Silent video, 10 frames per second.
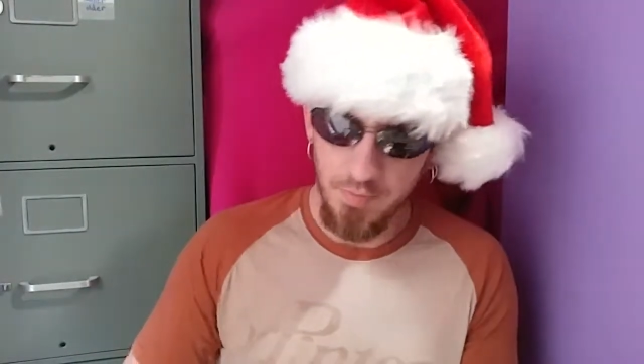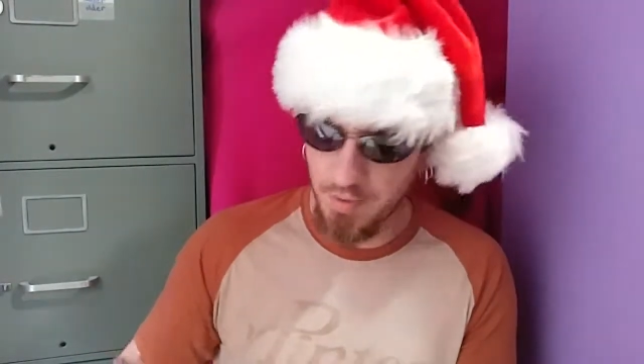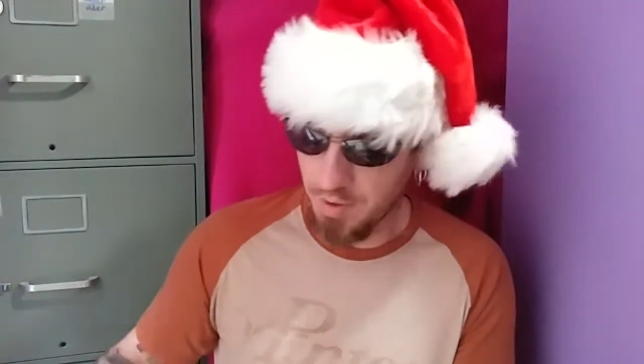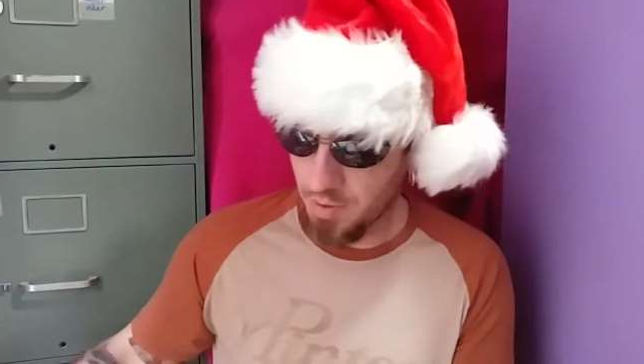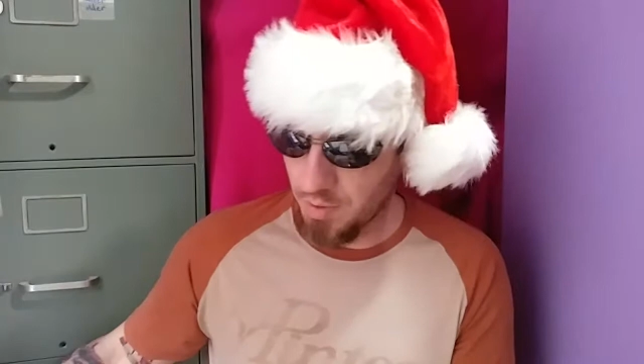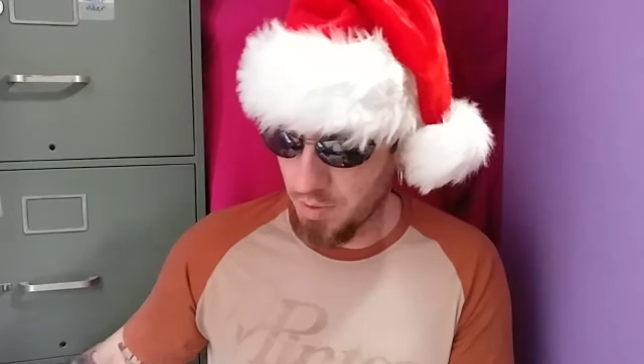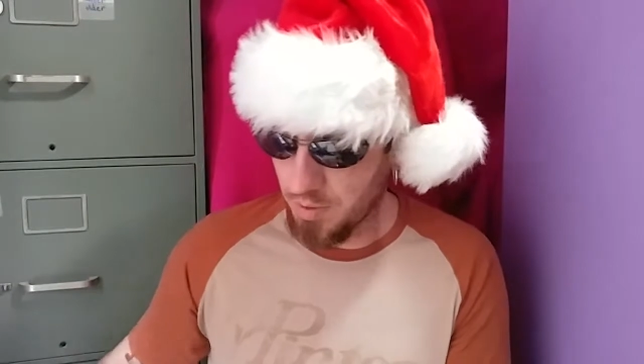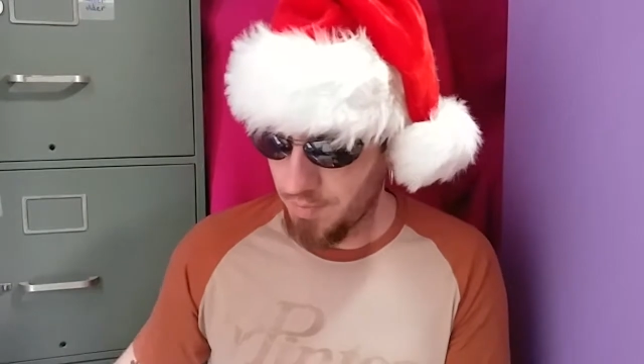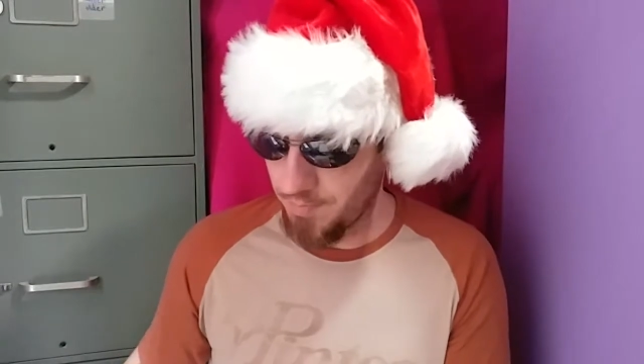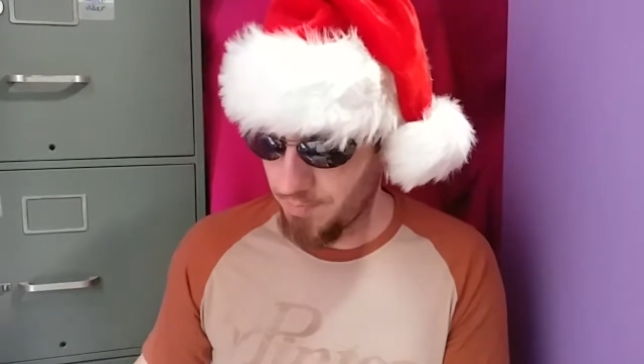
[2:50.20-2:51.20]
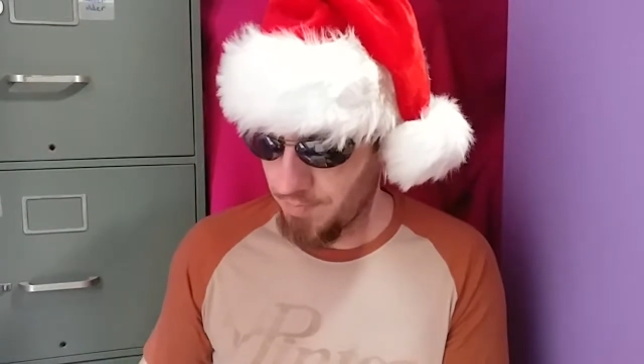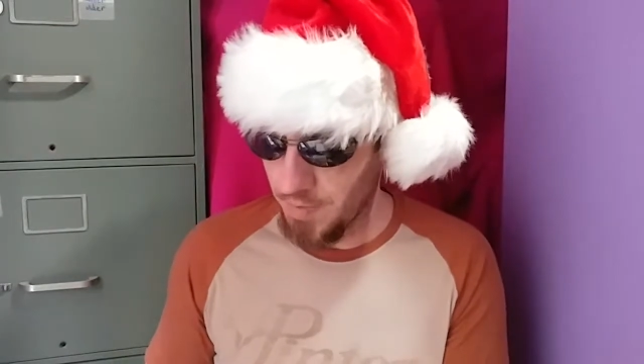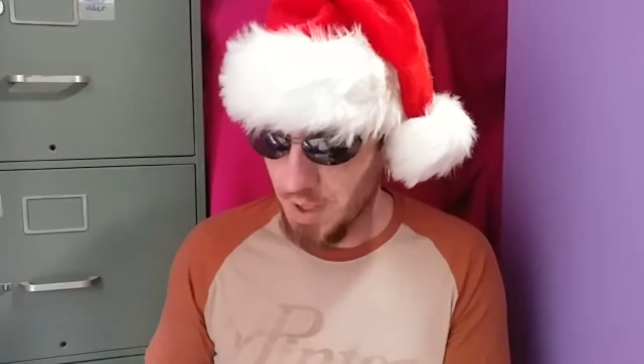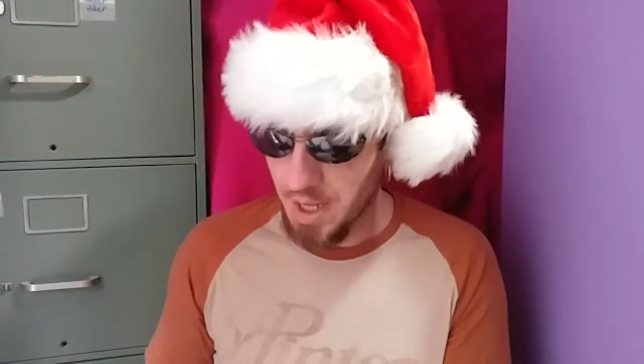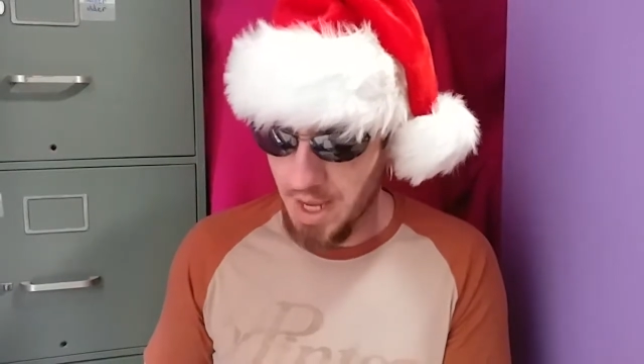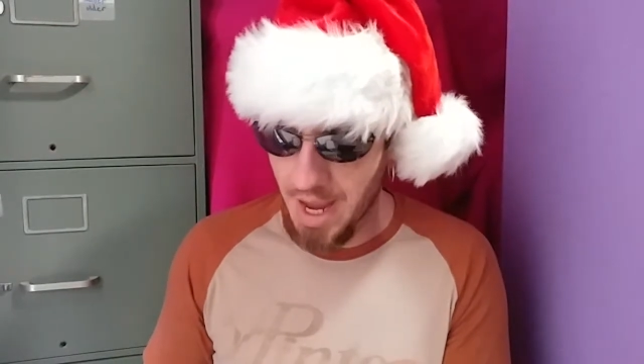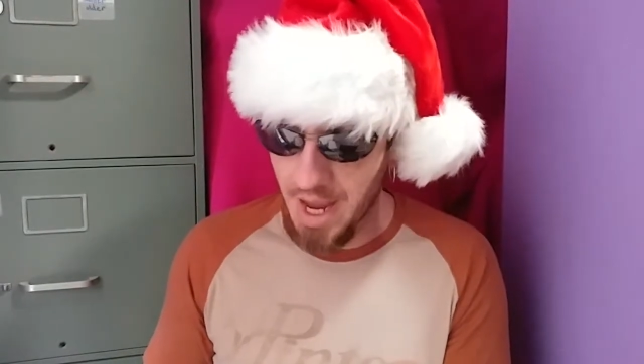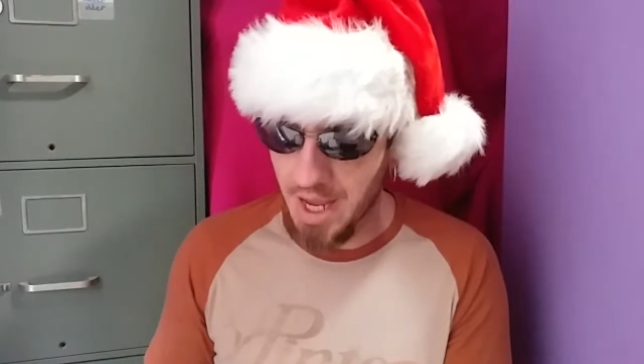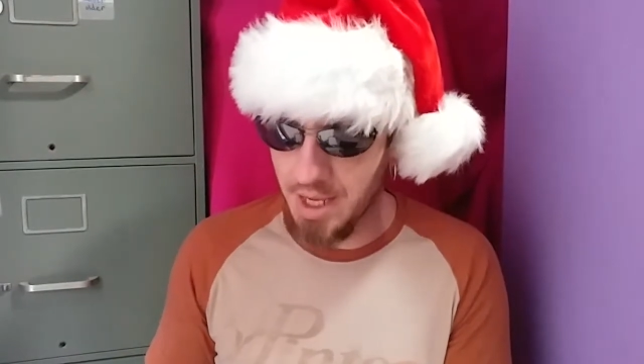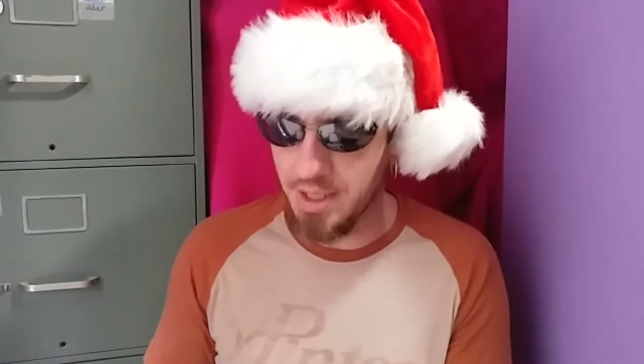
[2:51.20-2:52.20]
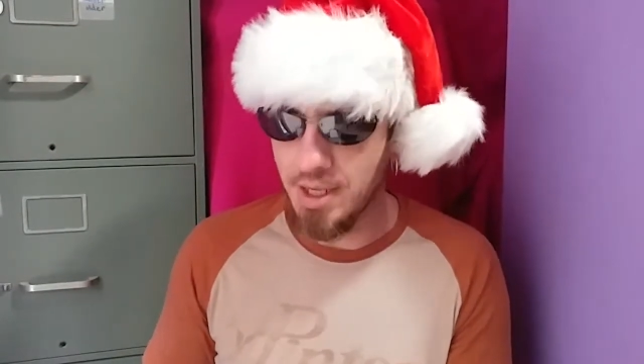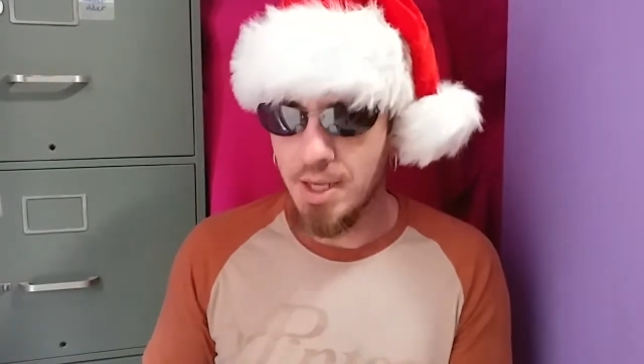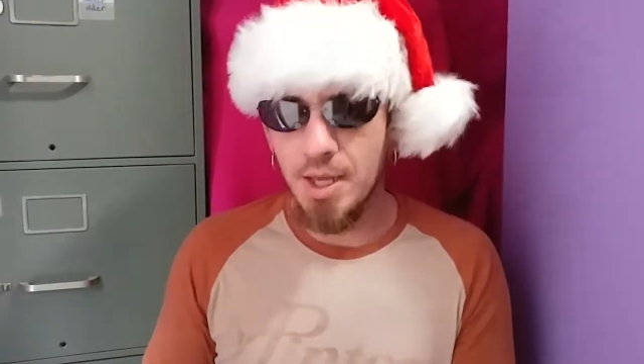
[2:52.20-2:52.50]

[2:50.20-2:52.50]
Very cool. And